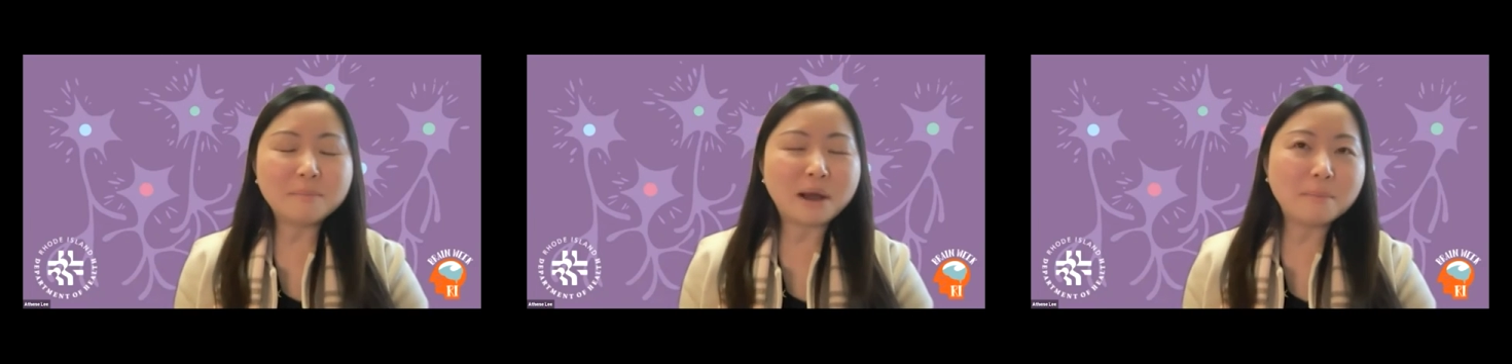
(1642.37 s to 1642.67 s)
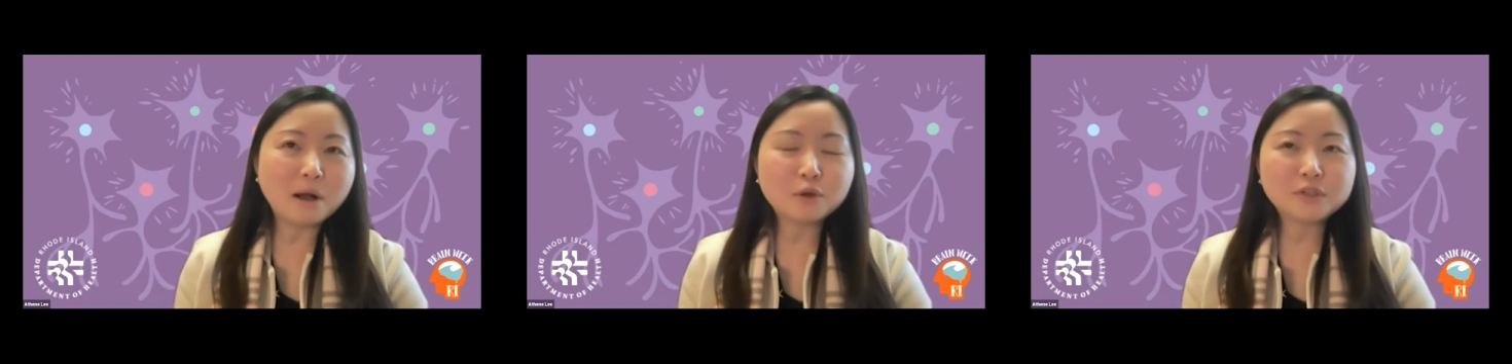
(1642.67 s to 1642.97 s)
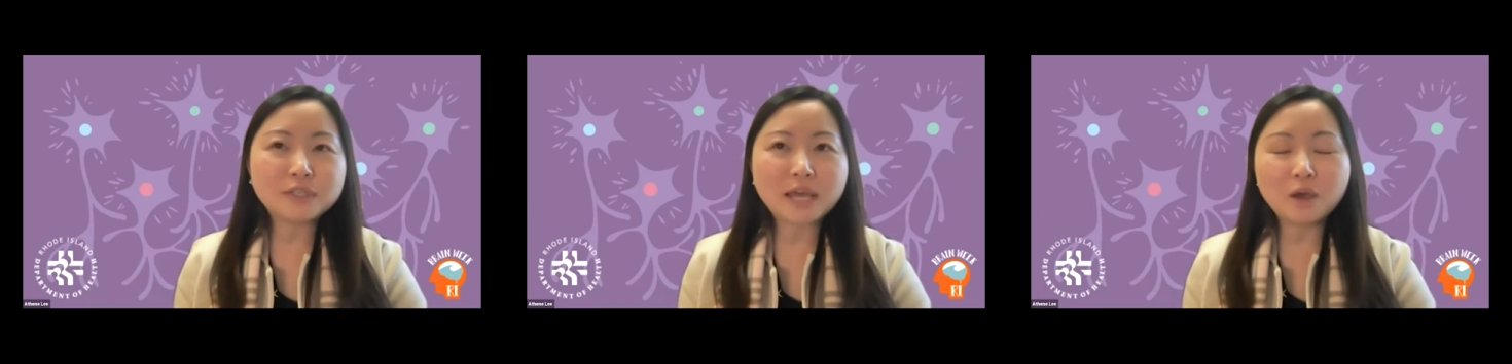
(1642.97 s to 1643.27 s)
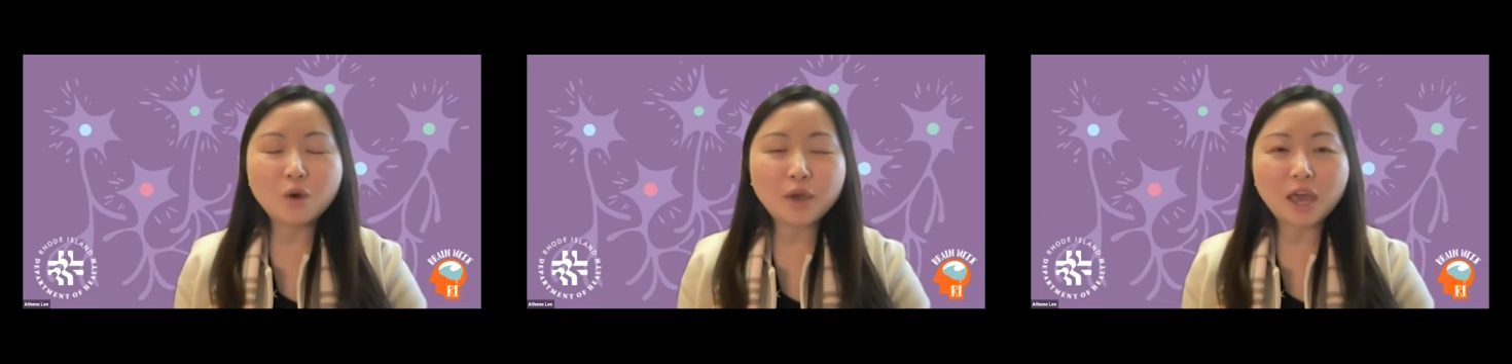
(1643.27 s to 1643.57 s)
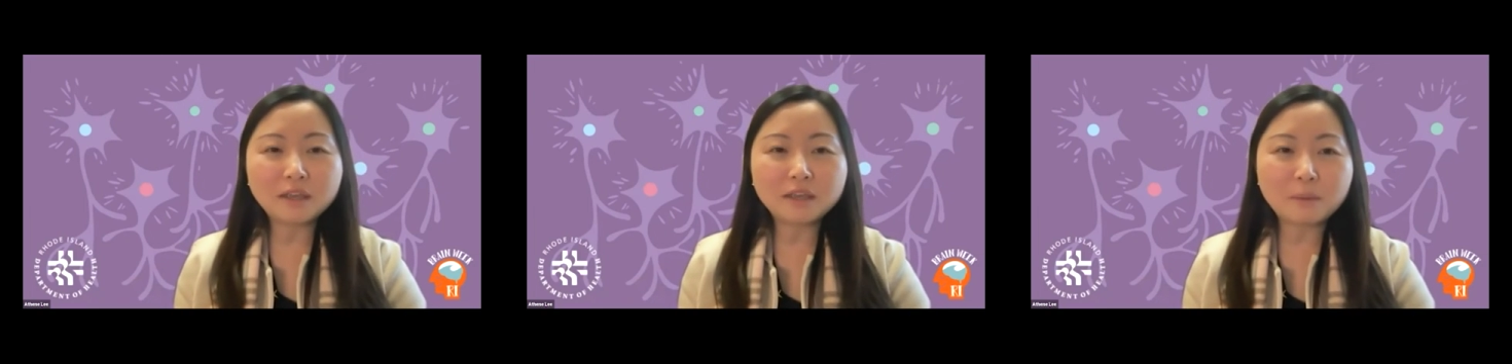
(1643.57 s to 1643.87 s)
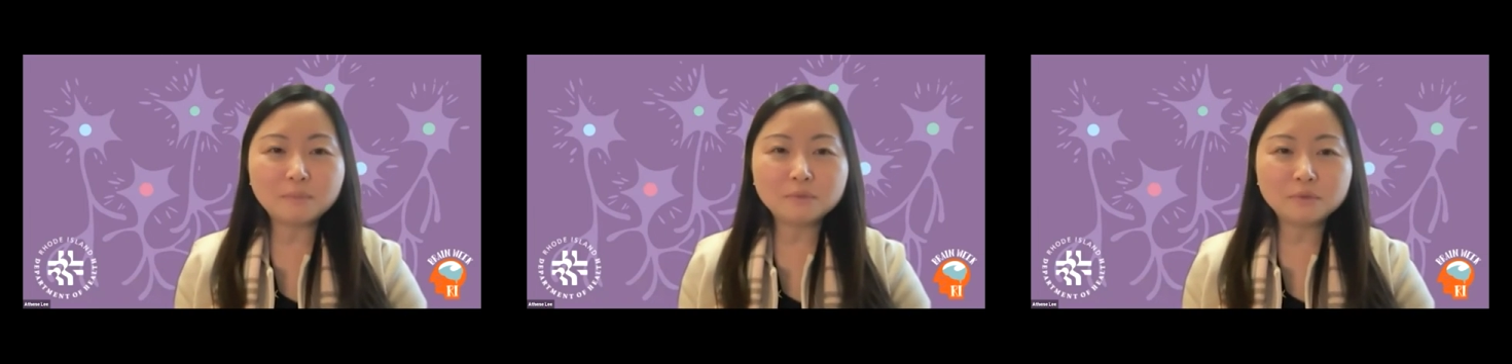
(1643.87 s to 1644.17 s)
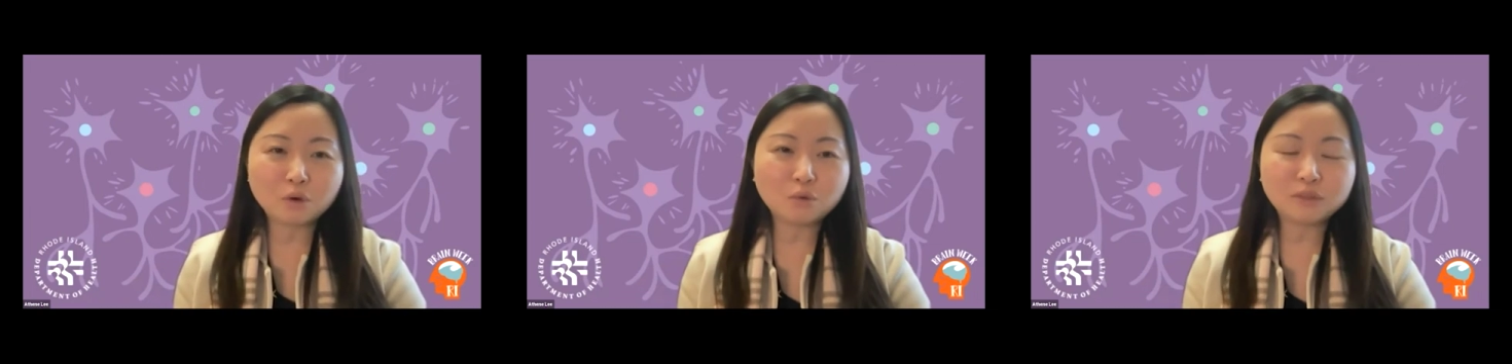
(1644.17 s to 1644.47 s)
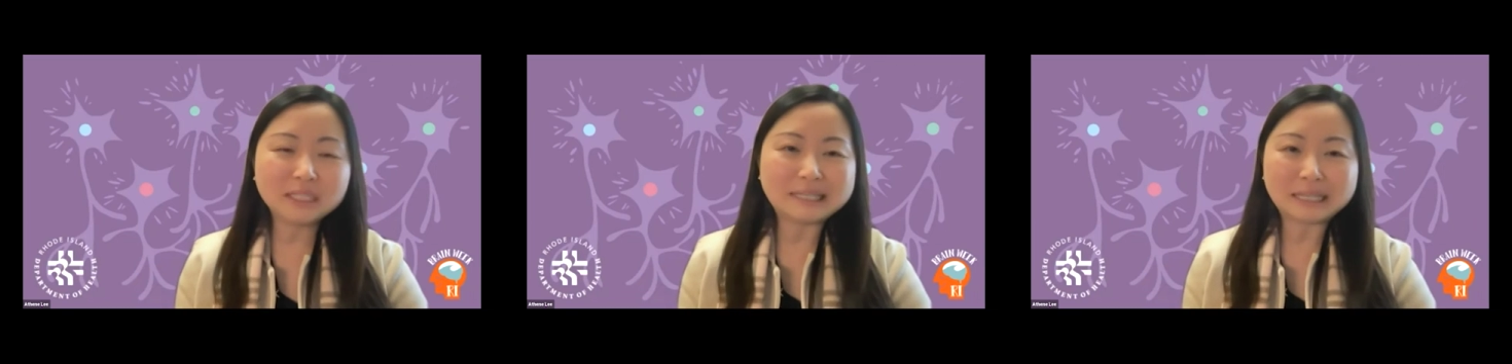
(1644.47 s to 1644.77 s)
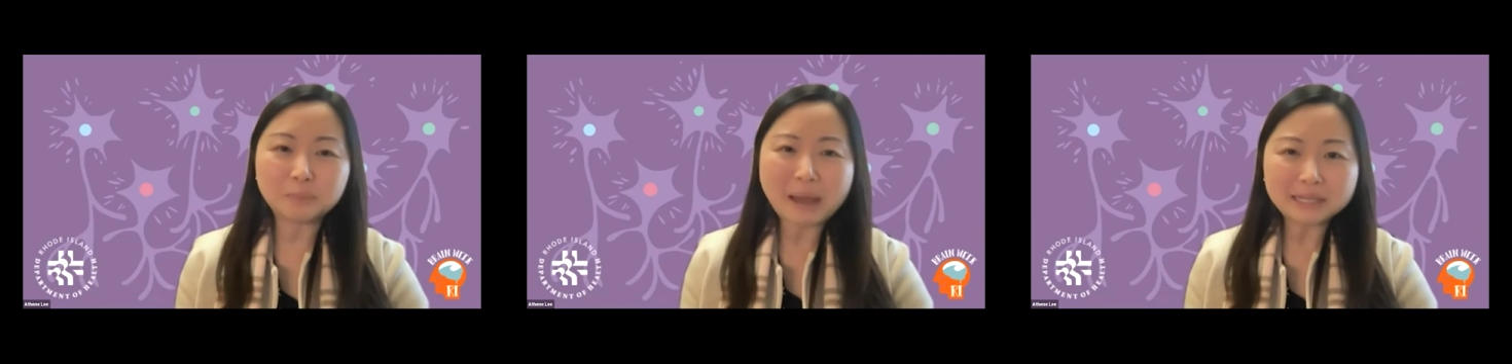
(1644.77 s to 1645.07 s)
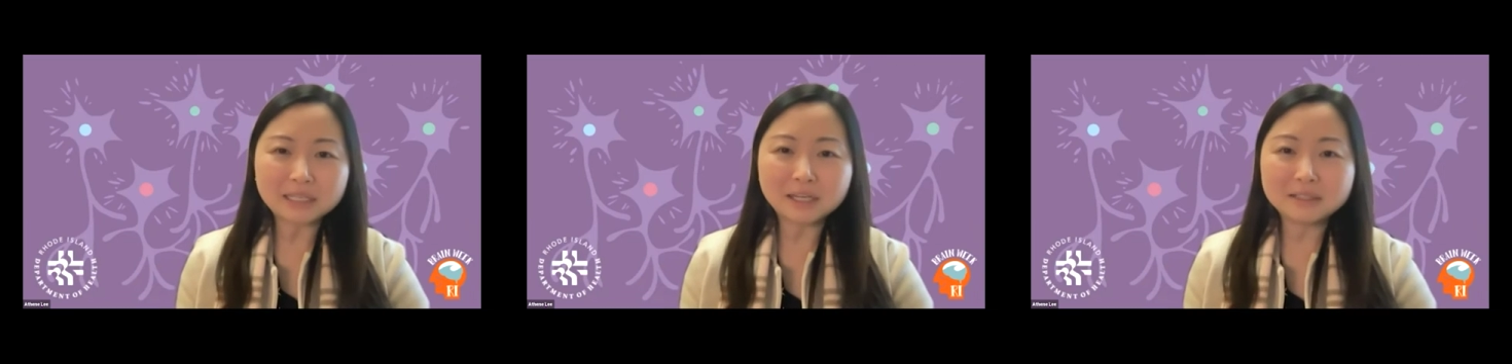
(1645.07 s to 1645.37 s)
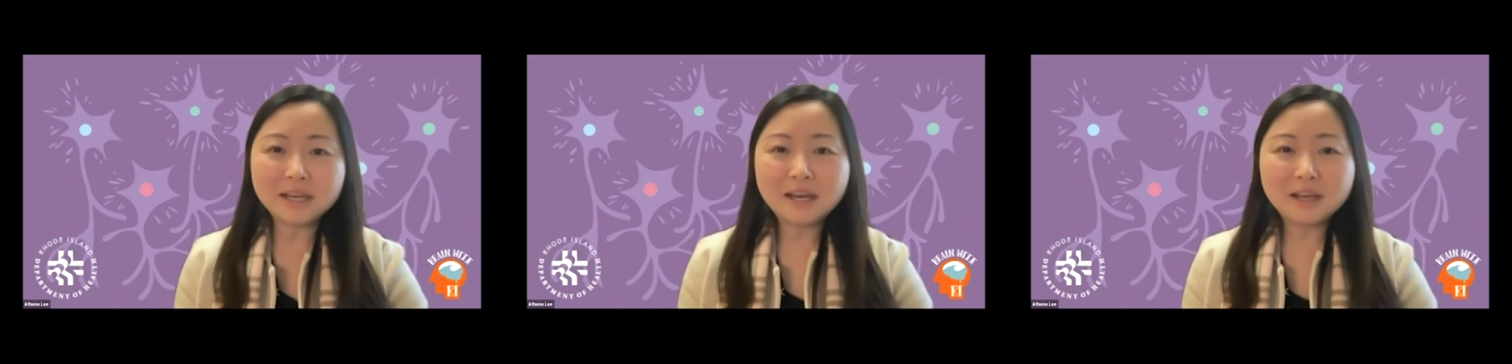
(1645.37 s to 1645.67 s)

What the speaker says: And my mother say, okay, yep, so this is expected.